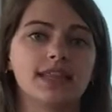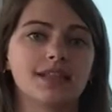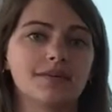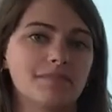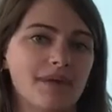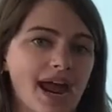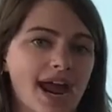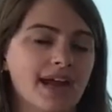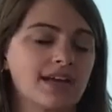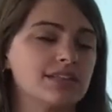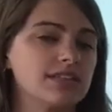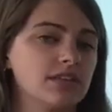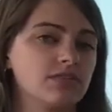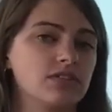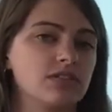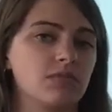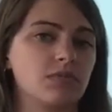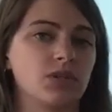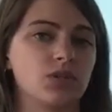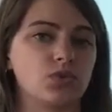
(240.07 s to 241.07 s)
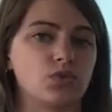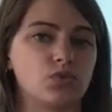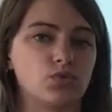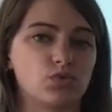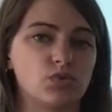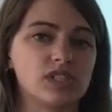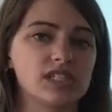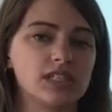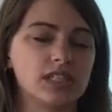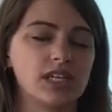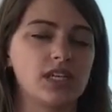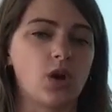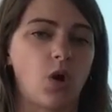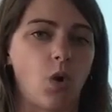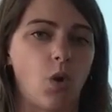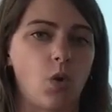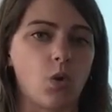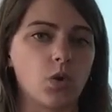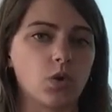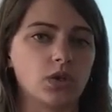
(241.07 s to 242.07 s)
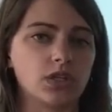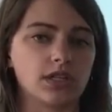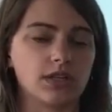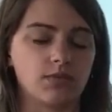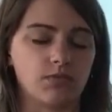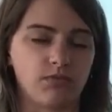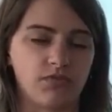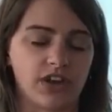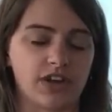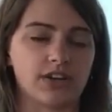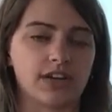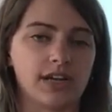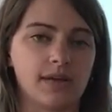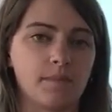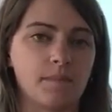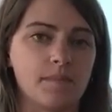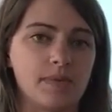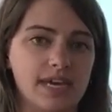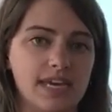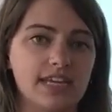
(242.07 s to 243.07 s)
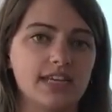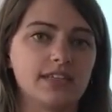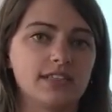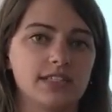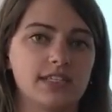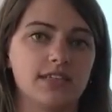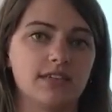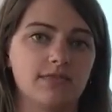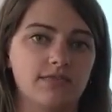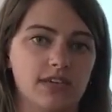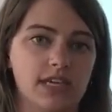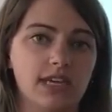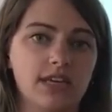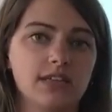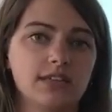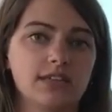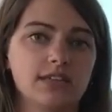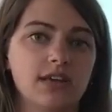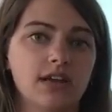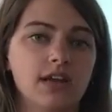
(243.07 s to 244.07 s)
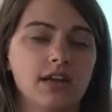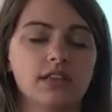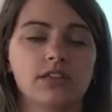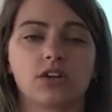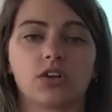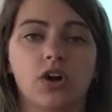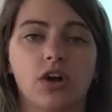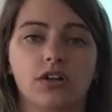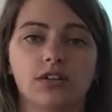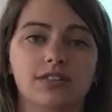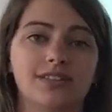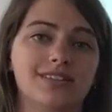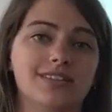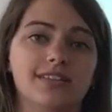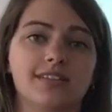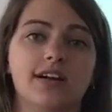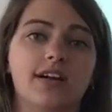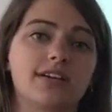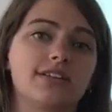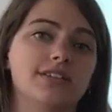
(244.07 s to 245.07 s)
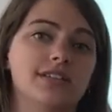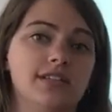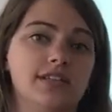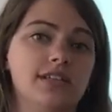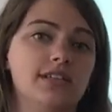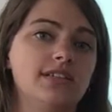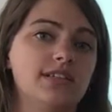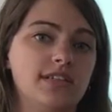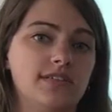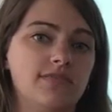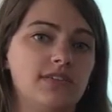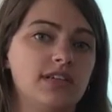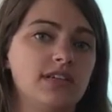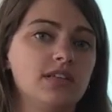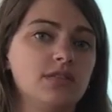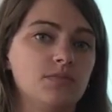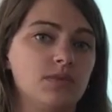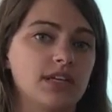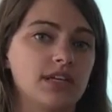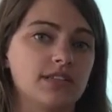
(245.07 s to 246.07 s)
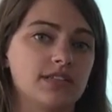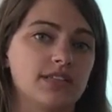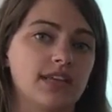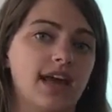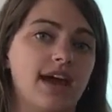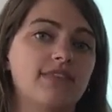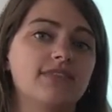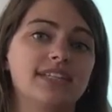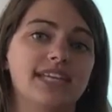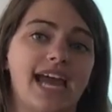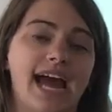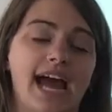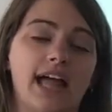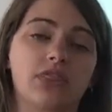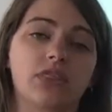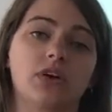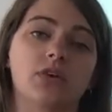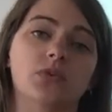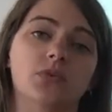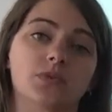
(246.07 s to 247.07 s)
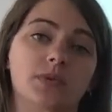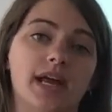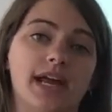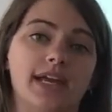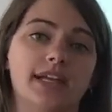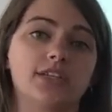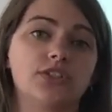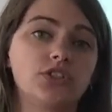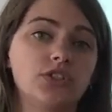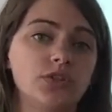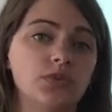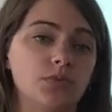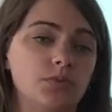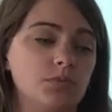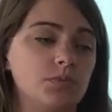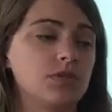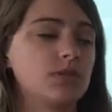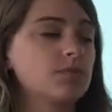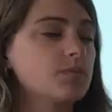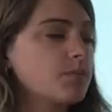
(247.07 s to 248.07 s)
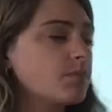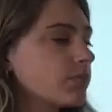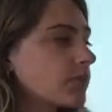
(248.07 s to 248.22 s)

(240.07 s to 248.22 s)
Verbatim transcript: in the backs of some of those really old, very big TVs. They're called CRT TVs because they have cathode ray tubes.